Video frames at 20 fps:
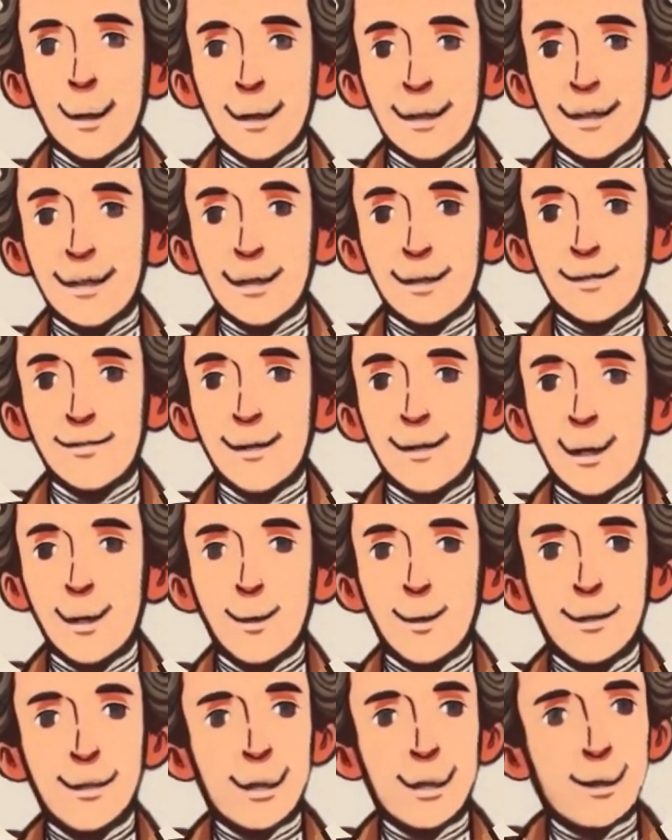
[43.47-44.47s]
This
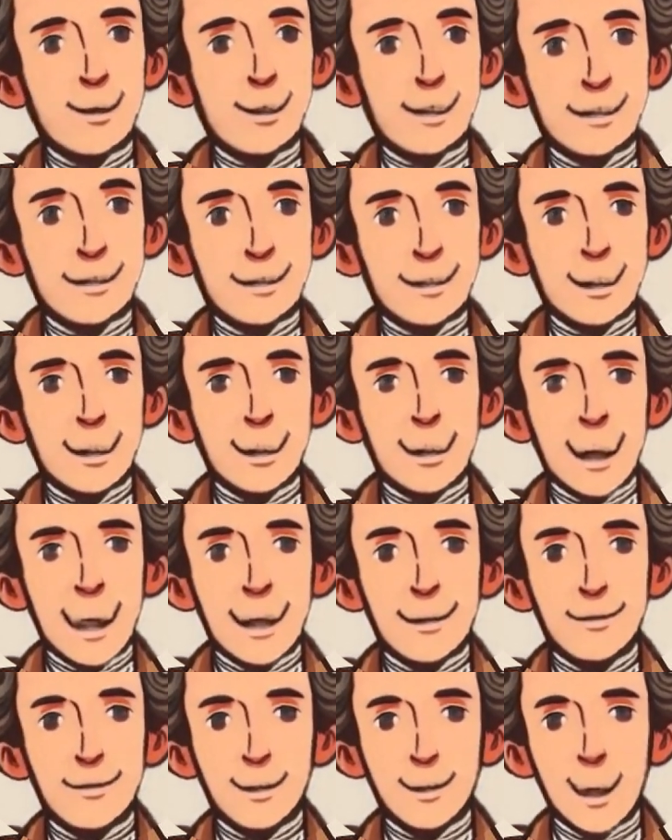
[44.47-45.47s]
video series
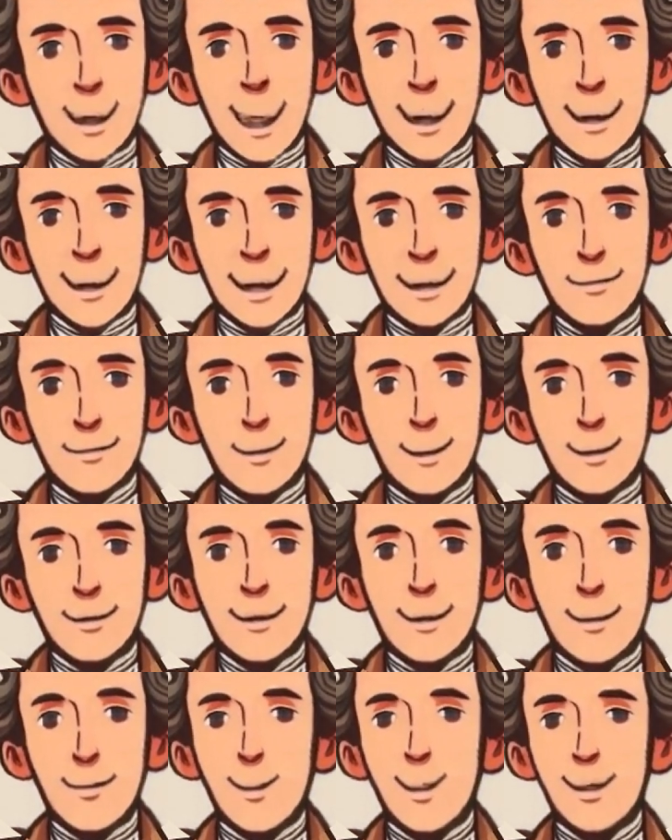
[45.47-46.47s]
aims to highlight
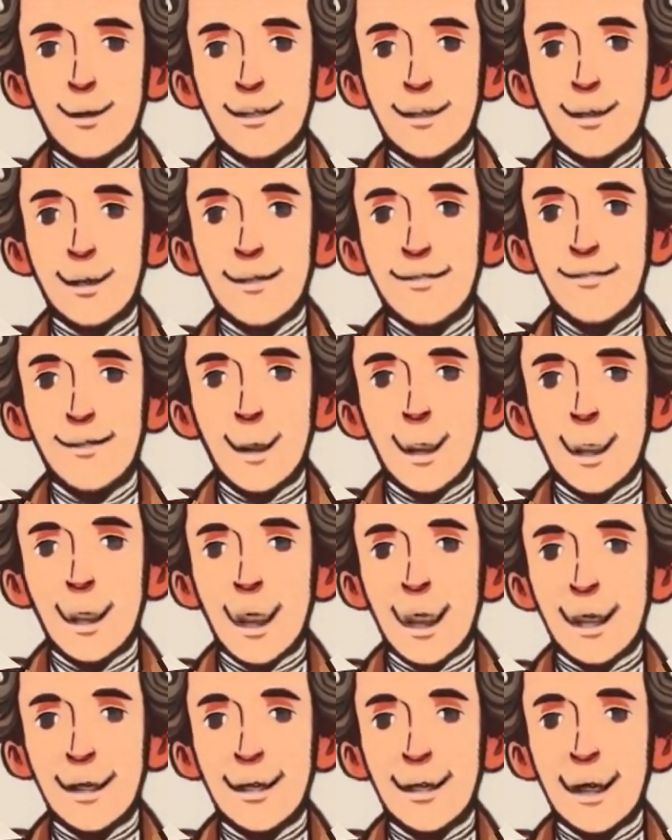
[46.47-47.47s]
both the positive
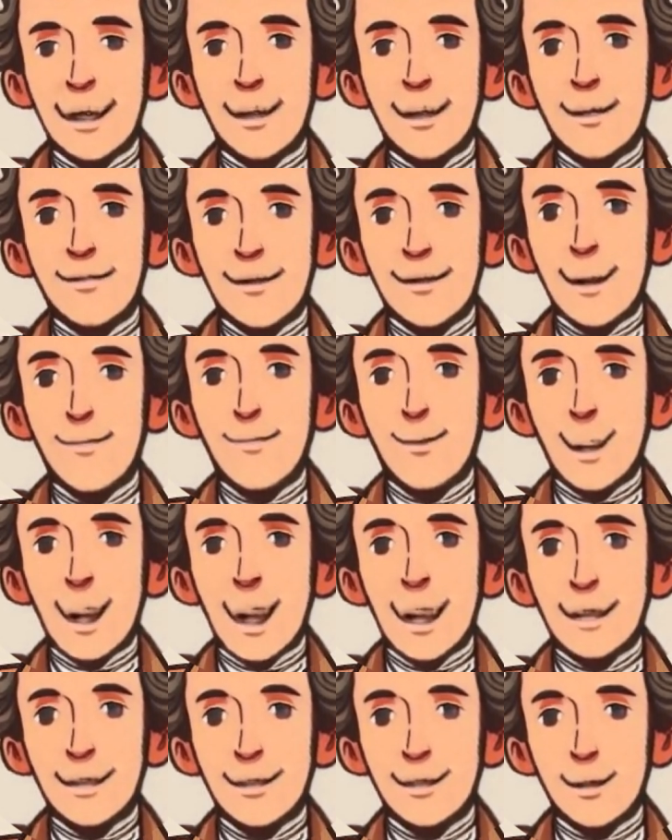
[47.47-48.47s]
and negative
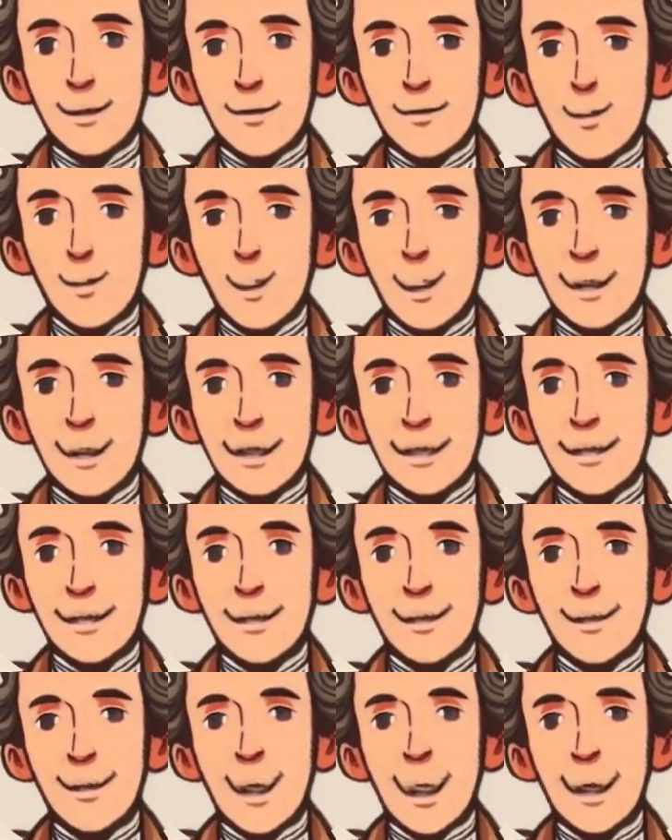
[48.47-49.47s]
impacts of
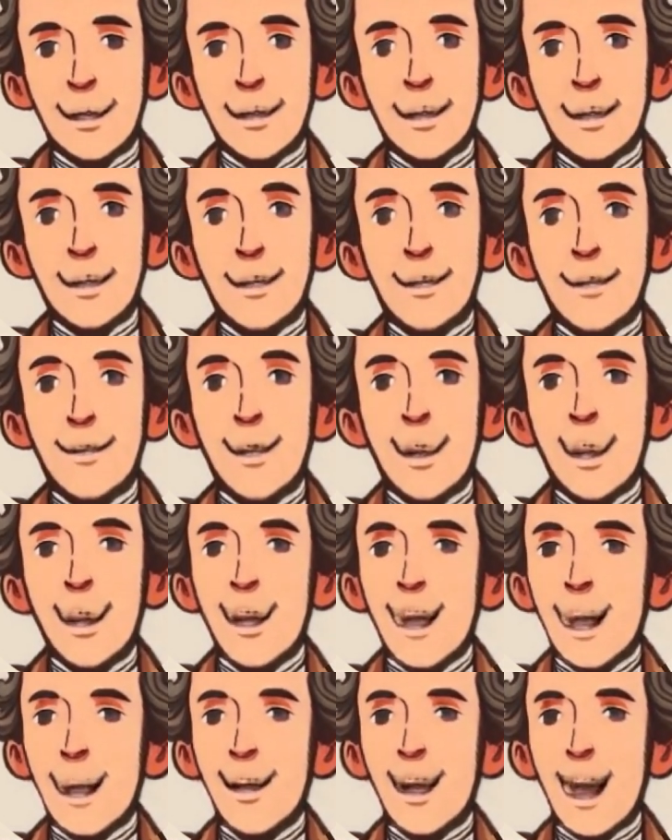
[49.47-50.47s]
Washington's ideas
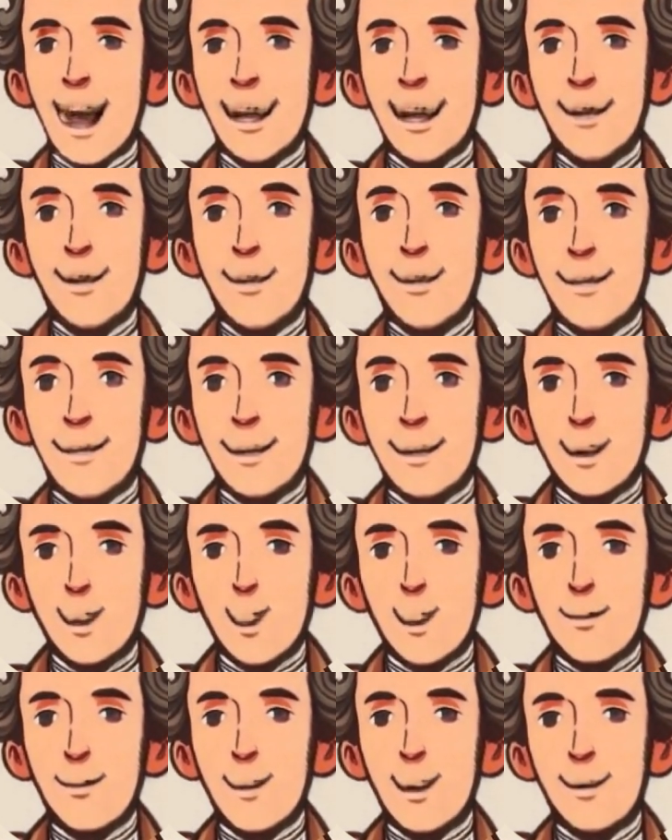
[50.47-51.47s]
and actions
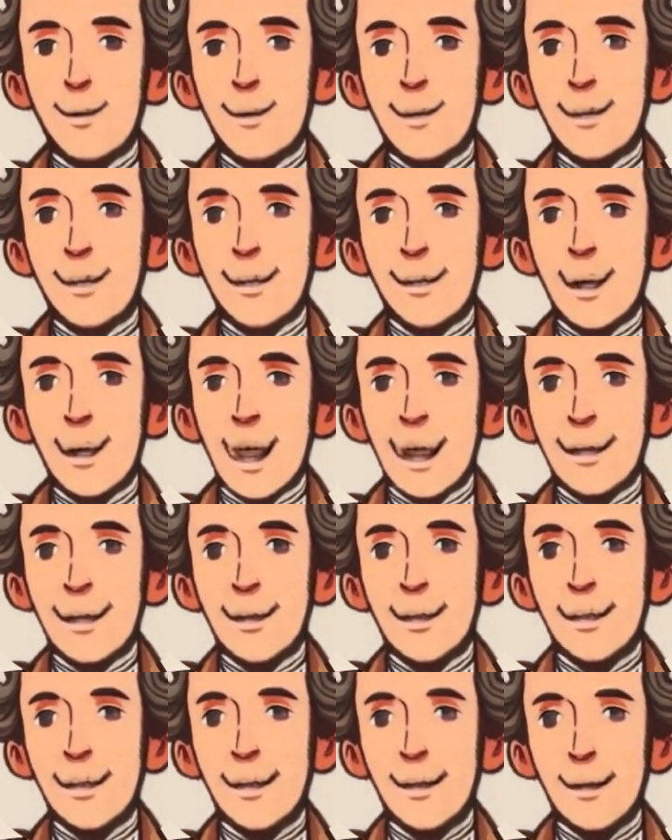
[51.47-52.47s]
on modern
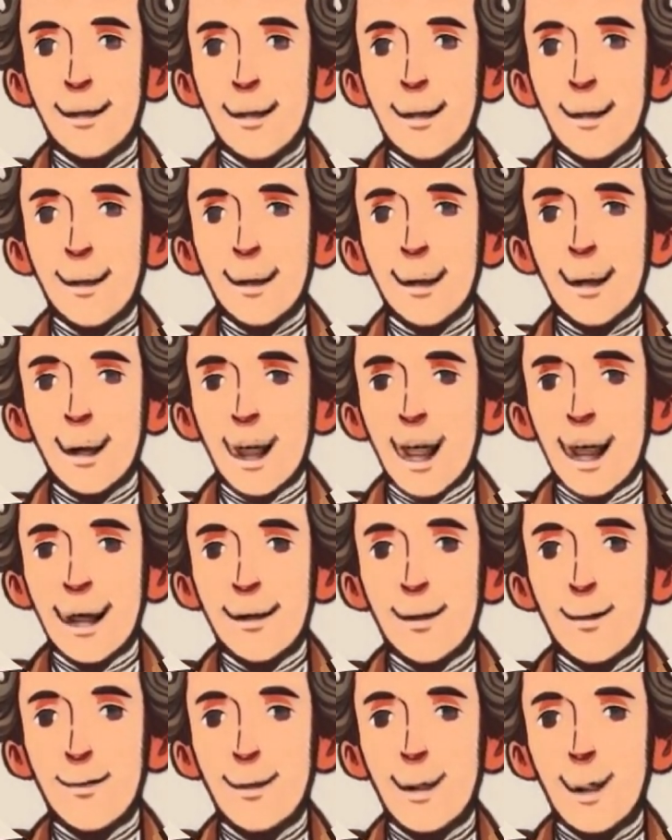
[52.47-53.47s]
society,
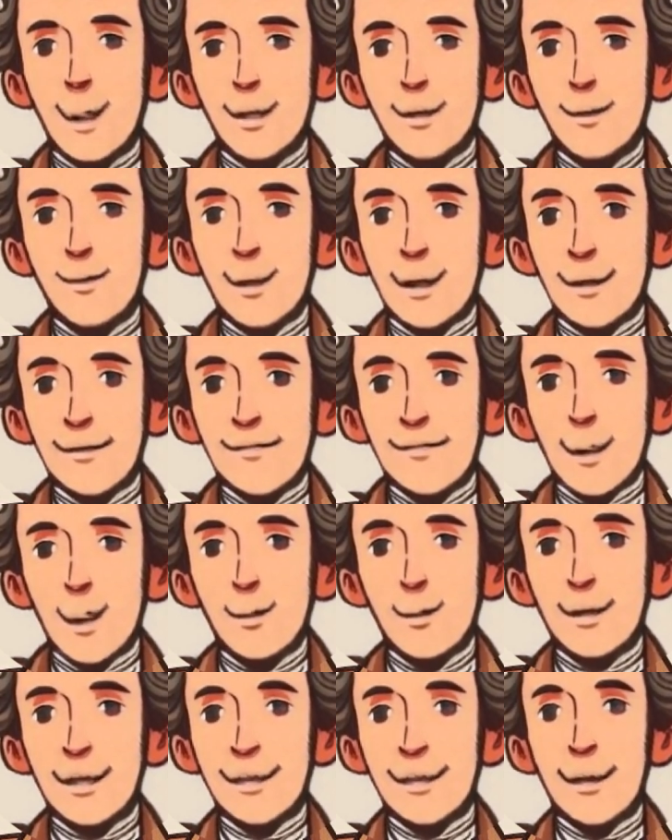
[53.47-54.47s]
either because we have
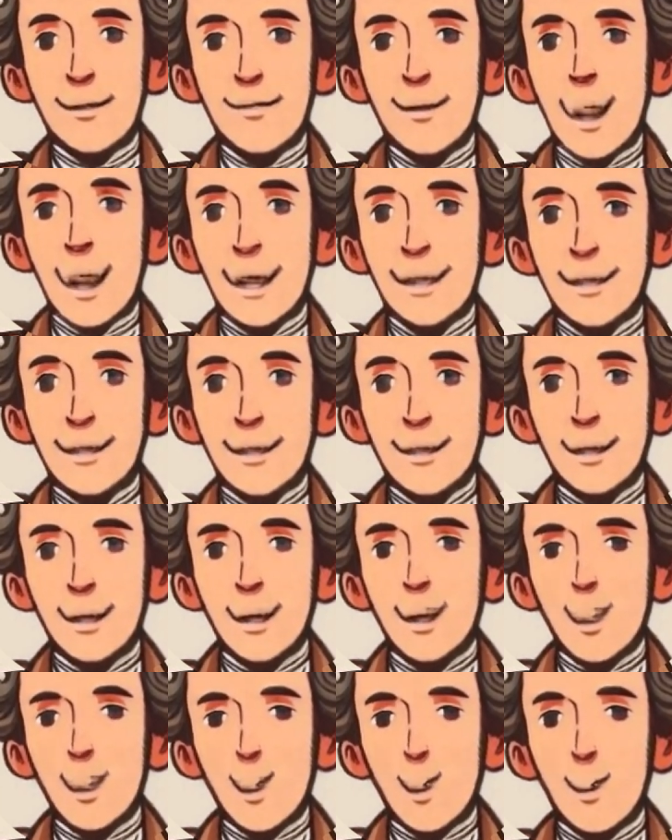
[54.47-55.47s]
followed his advice
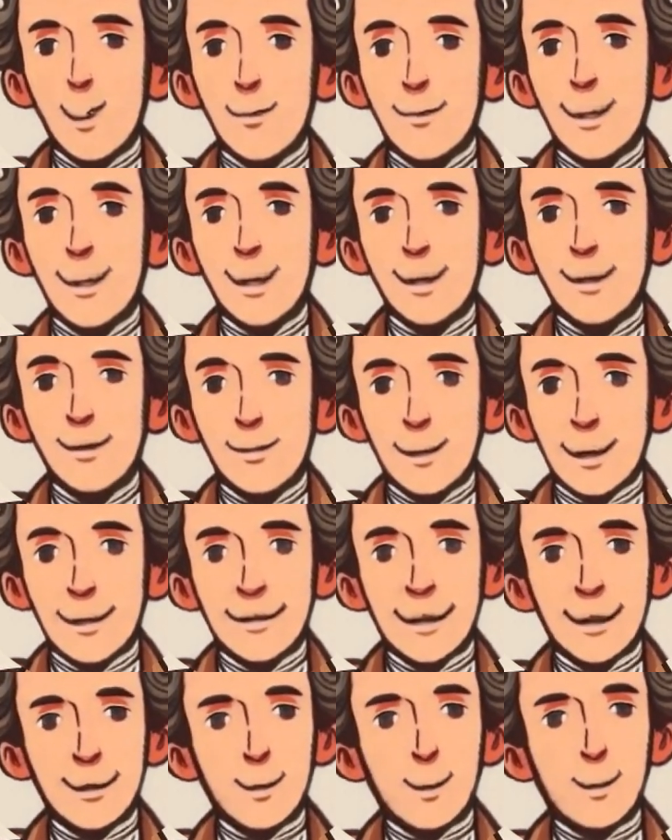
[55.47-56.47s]
or because we
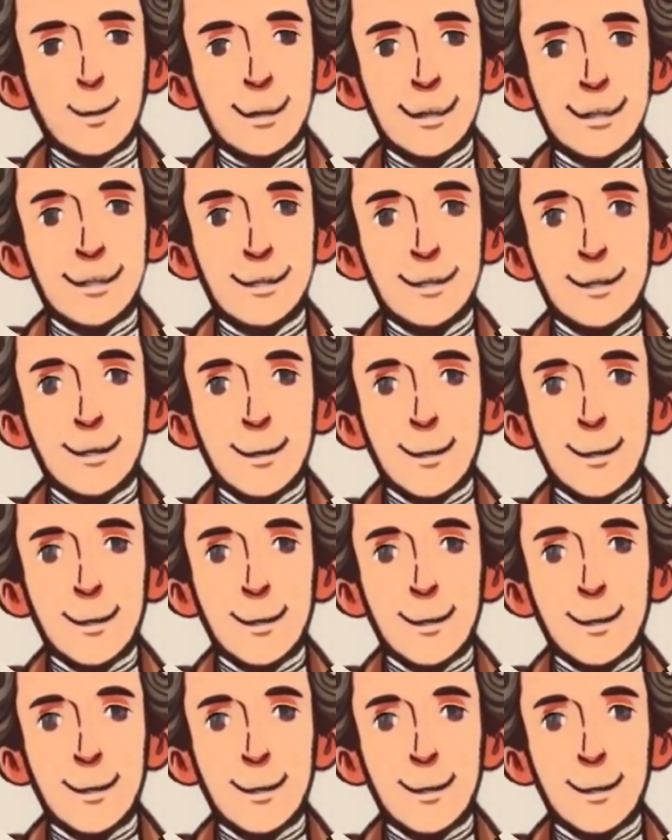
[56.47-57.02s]
have ignored it.